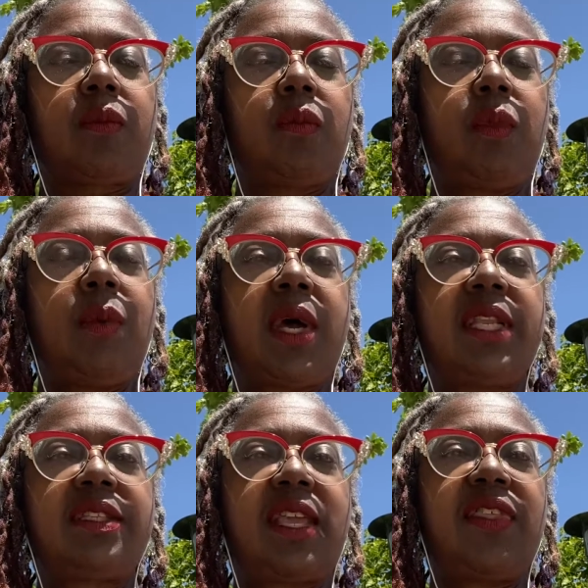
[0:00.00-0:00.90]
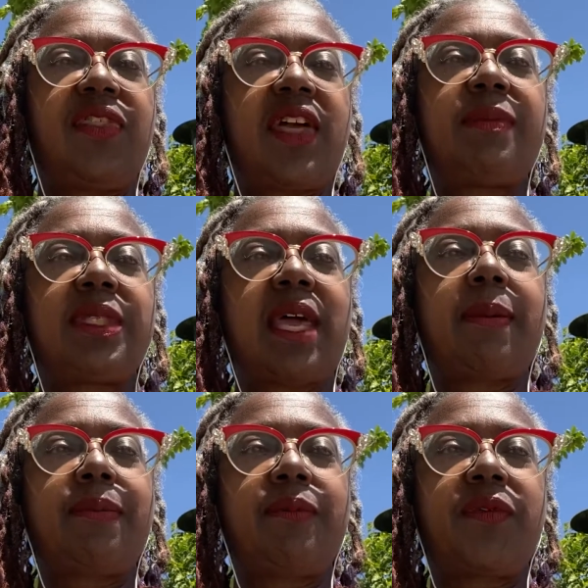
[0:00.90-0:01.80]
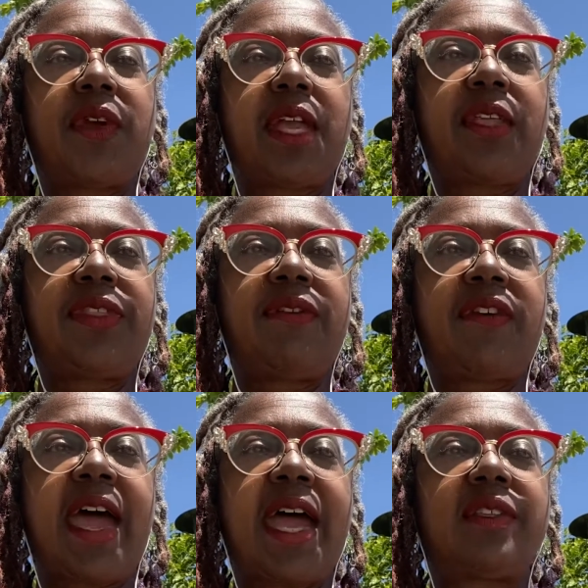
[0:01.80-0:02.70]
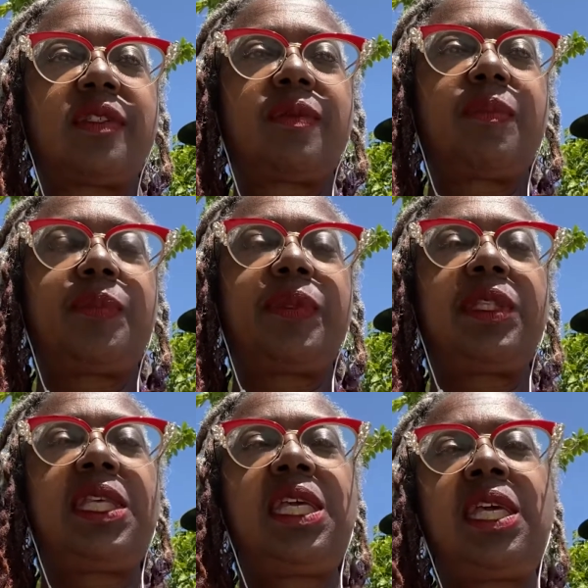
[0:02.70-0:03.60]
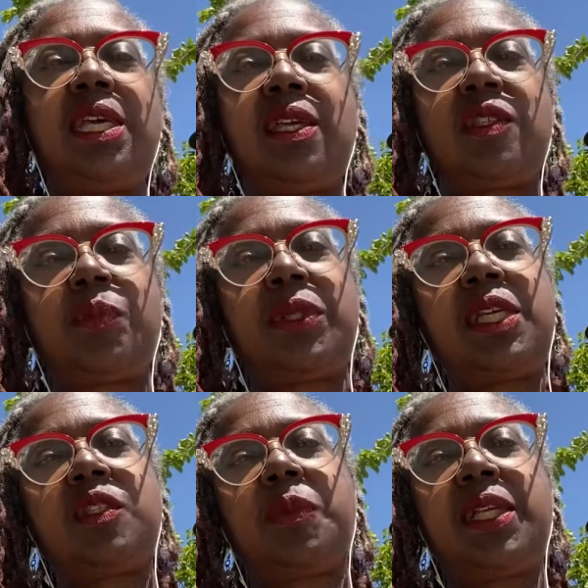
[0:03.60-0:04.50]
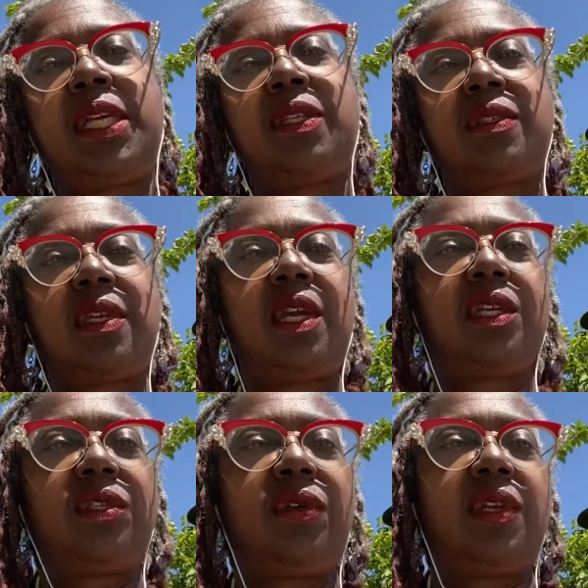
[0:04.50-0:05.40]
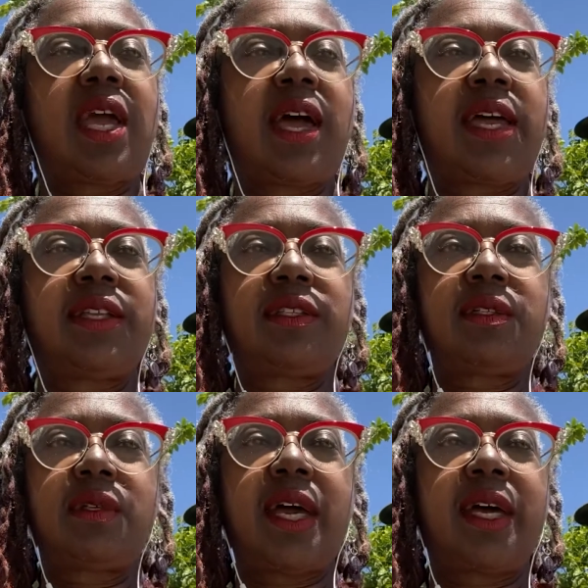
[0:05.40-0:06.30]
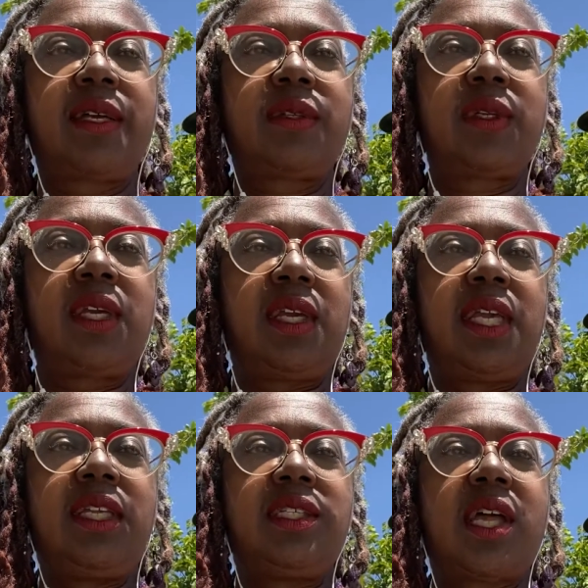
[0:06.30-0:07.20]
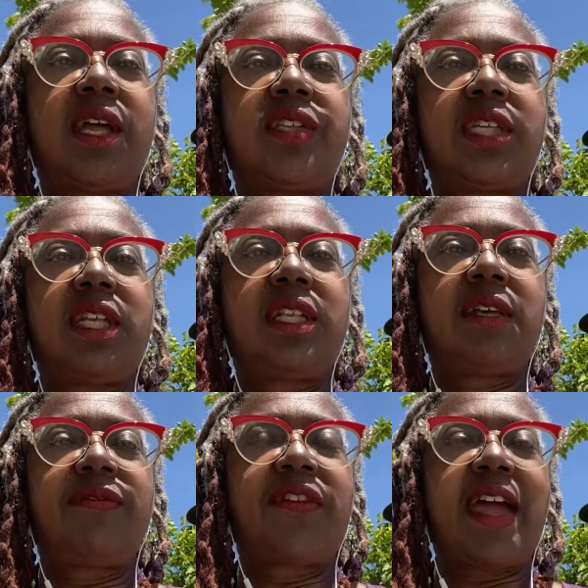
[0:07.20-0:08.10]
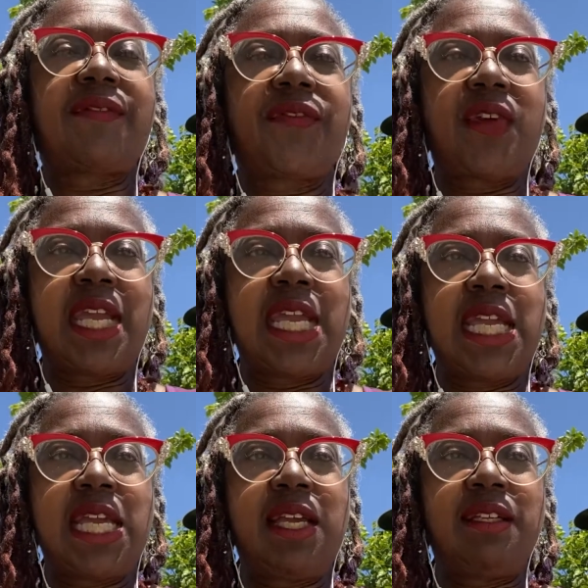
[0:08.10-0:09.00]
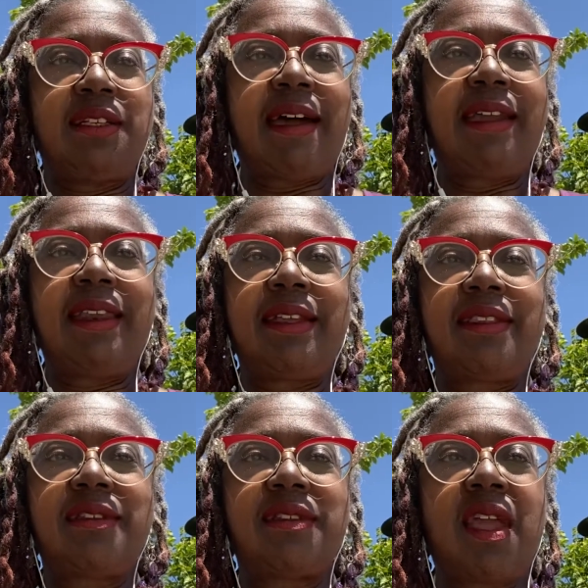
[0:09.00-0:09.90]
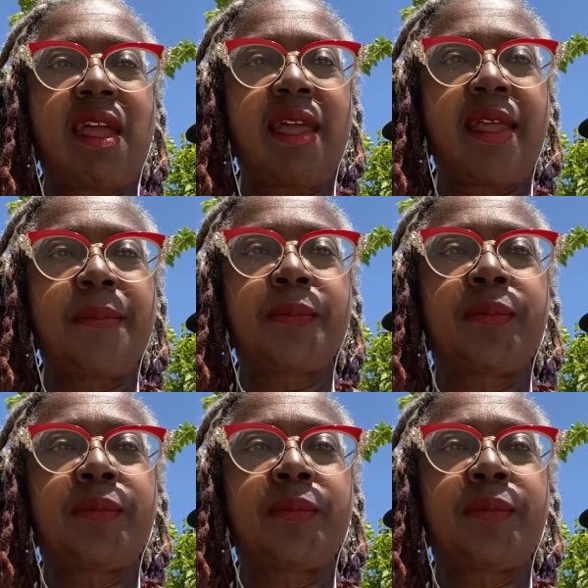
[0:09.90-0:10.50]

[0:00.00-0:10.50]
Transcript: we want to say thumbs up for healthy fats. Please, please, please do not indulge in a fat-free diet at this time.